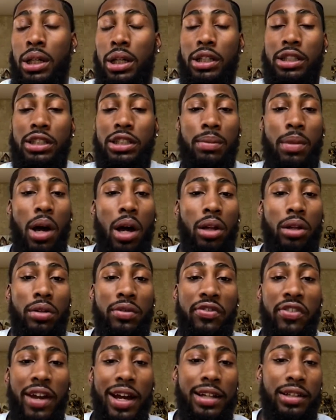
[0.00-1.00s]
a smaller,
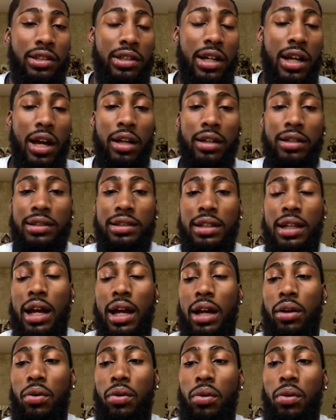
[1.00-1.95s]
faster guy in the slot,